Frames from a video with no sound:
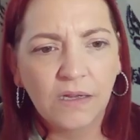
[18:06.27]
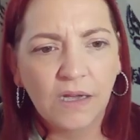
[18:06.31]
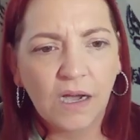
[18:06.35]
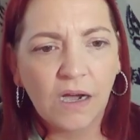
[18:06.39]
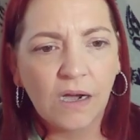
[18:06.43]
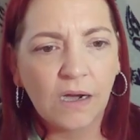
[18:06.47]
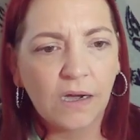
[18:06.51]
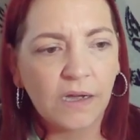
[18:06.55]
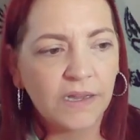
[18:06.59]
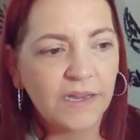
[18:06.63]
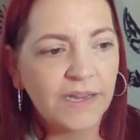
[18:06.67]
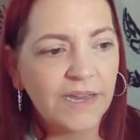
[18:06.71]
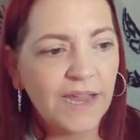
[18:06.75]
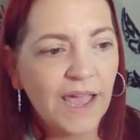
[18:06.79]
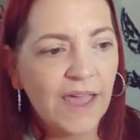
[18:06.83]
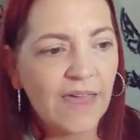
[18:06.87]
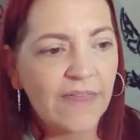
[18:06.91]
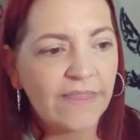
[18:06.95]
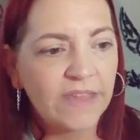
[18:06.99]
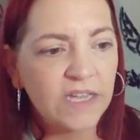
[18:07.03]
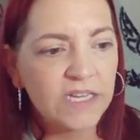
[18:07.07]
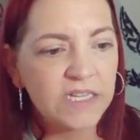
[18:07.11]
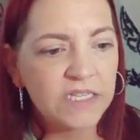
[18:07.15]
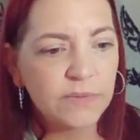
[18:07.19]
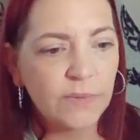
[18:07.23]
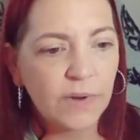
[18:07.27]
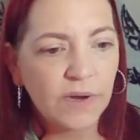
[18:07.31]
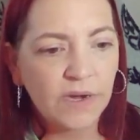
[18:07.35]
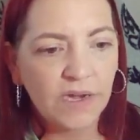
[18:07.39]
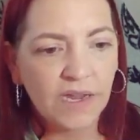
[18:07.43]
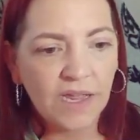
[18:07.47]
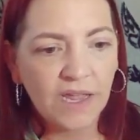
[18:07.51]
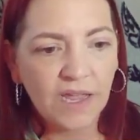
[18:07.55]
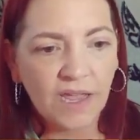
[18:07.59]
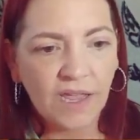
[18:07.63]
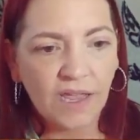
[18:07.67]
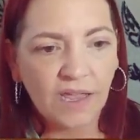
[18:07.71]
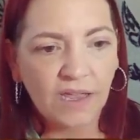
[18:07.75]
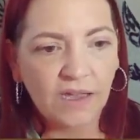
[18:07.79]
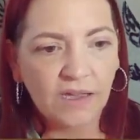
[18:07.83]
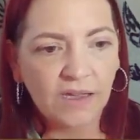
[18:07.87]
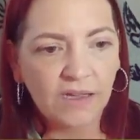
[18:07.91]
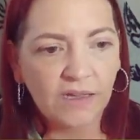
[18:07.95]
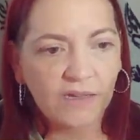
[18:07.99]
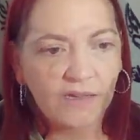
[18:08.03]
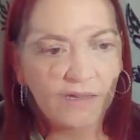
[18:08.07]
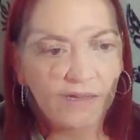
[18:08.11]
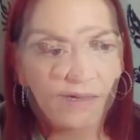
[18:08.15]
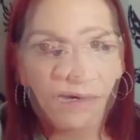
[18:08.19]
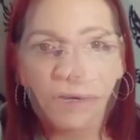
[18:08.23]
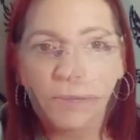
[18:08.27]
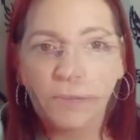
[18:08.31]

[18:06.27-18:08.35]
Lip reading: Ah, yeah, this one here.